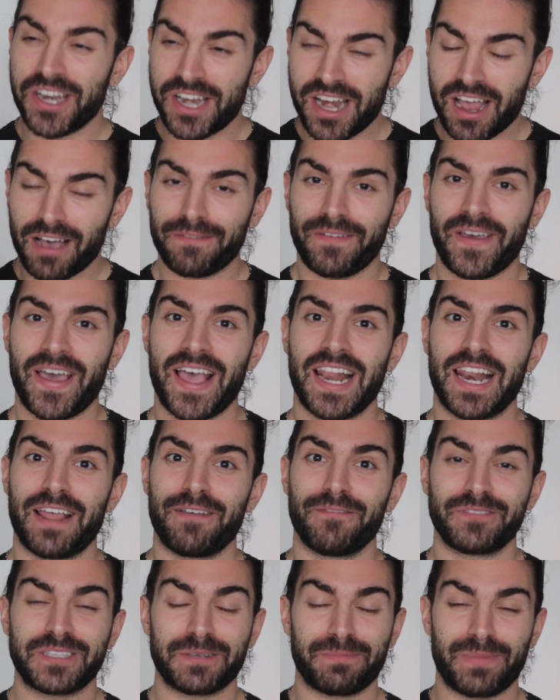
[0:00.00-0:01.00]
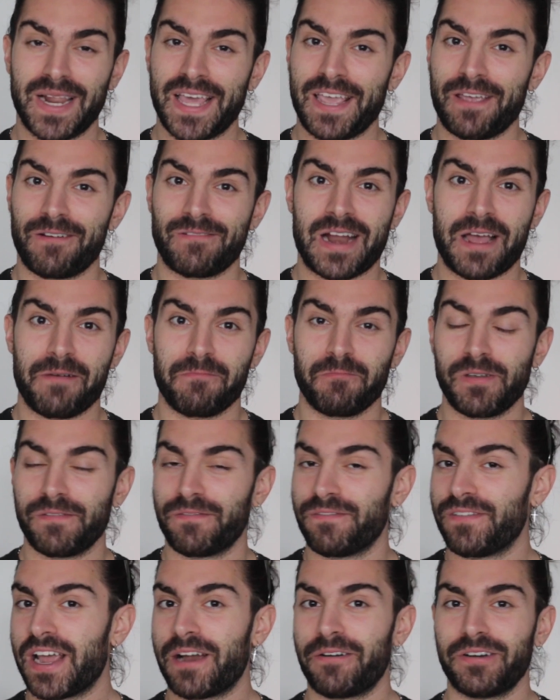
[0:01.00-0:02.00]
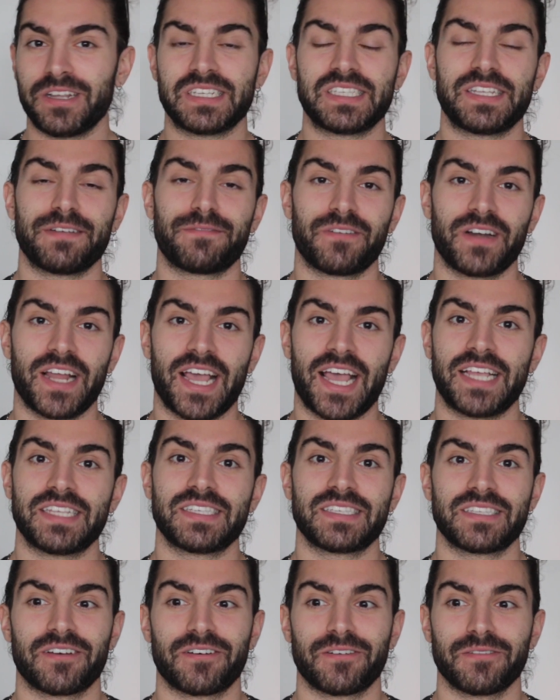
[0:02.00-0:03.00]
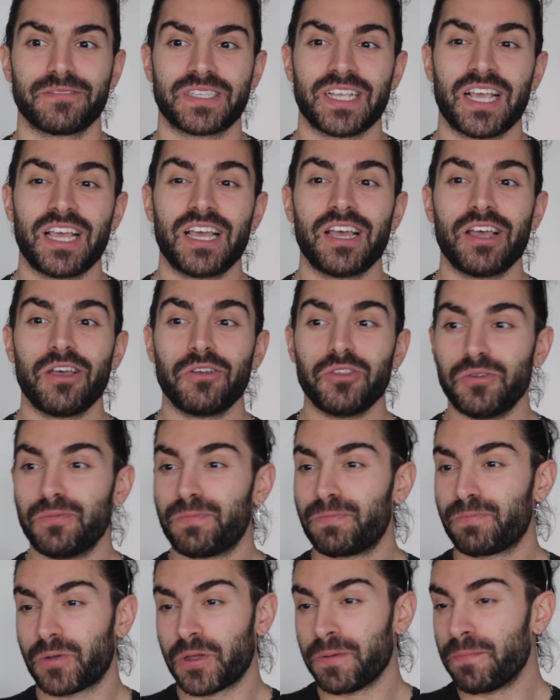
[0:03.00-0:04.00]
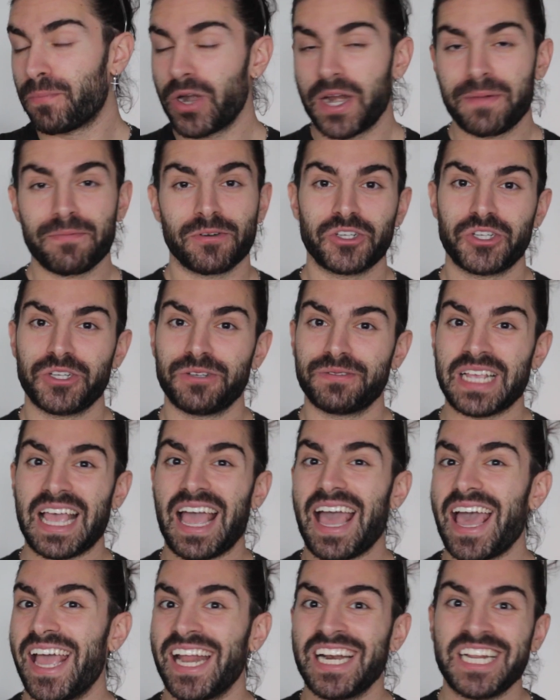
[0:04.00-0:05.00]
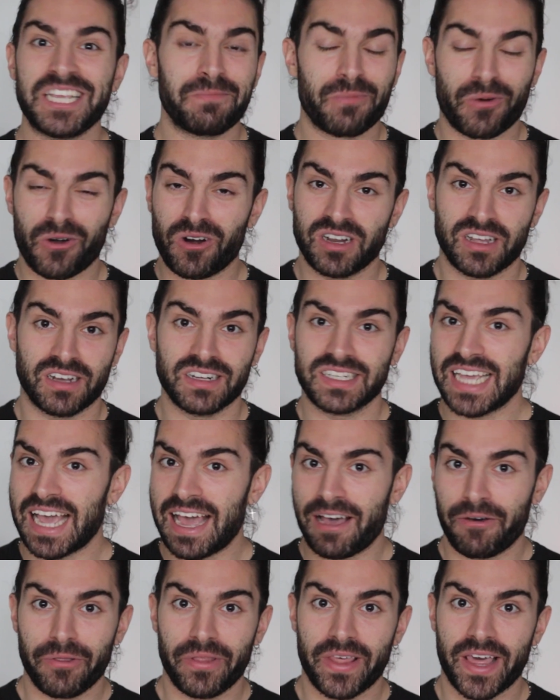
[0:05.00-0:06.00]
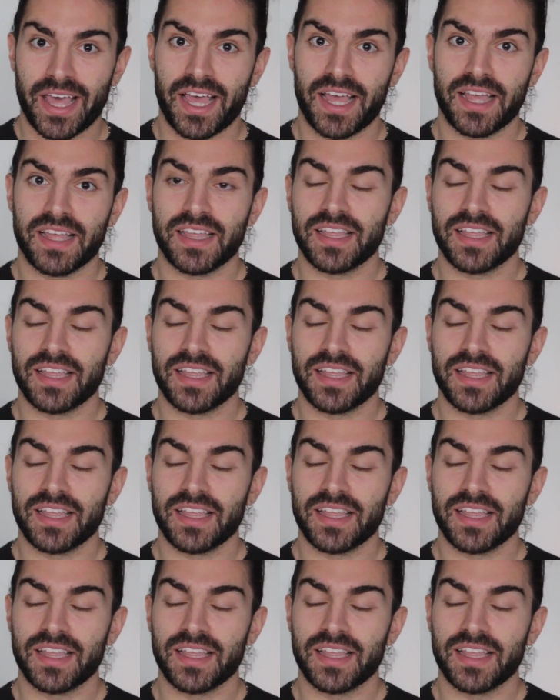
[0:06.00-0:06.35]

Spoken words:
enough hair length to play around with various different hairstyles. You can pretty much use any product out there.